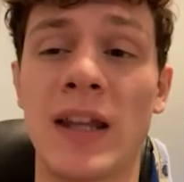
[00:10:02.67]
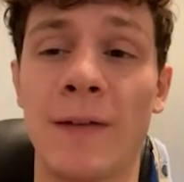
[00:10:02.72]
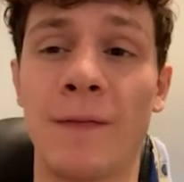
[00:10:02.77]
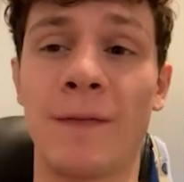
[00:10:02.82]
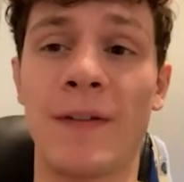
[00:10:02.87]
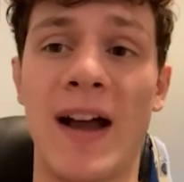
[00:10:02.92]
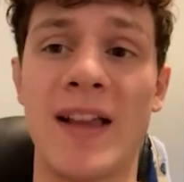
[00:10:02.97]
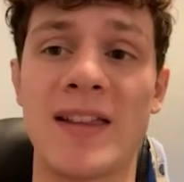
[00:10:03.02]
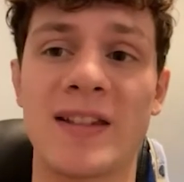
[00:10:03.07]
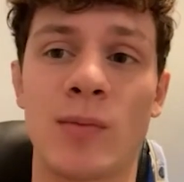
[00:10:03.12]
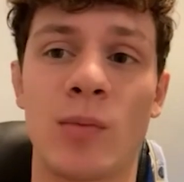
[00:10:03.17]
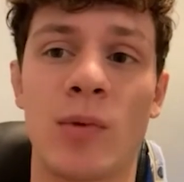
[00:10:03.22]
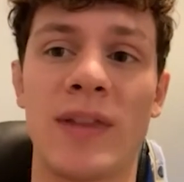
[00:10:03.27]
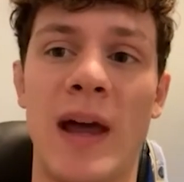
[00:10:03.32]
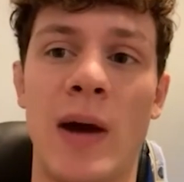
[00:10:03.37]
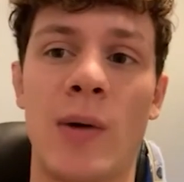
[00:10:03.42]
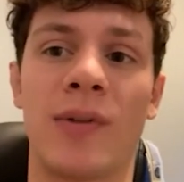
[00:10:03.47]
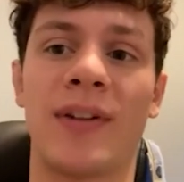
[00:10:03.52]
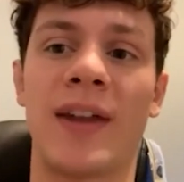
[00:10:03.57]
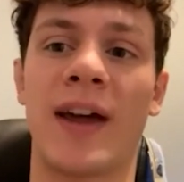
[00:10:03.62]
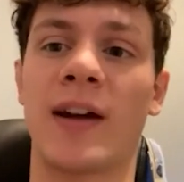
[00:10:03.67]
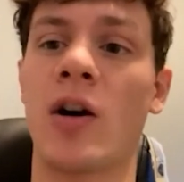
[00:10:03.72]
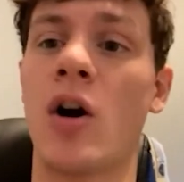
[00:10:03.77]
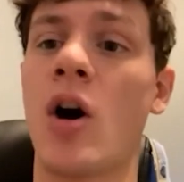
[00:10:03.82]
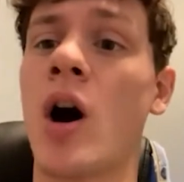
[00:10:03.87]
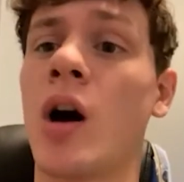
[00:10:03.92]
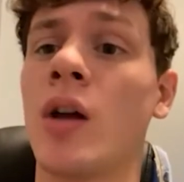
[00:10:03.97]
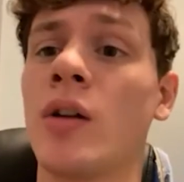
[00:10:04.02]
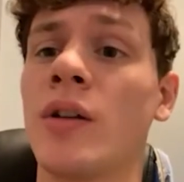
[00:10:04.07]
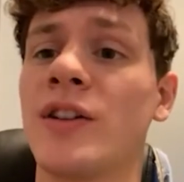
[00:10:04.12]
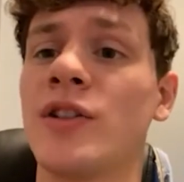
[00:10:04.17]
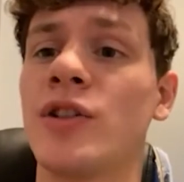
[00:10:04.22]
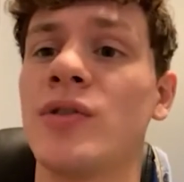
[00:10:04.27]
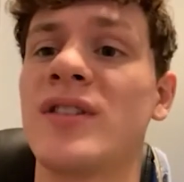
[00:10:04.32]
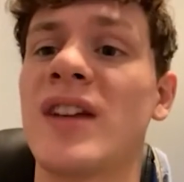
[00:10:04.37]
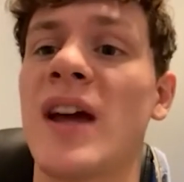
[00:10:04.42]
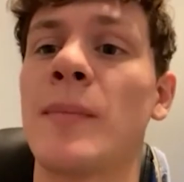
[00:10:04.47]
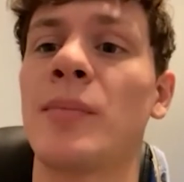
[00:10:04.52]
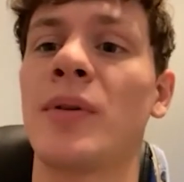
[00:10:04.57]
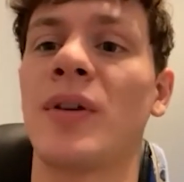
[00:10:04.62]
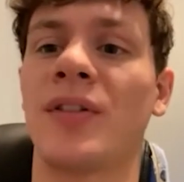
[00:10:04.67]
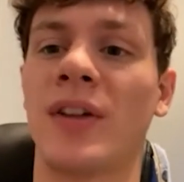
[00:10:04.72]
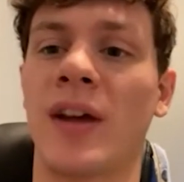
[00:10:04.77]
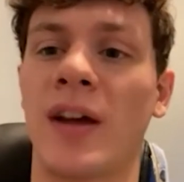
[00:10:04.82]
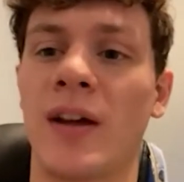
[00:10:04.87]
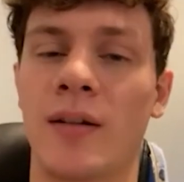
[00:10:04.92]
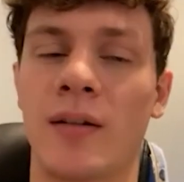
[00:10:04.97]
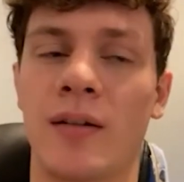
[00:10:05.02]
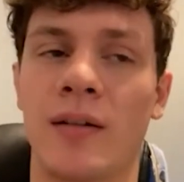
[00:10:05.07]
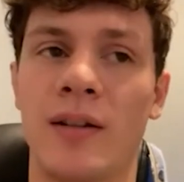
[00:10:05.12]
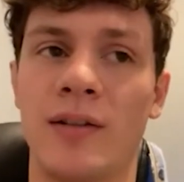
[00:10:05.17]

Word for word: to find someone that was like, oh, I'll only do ten percent.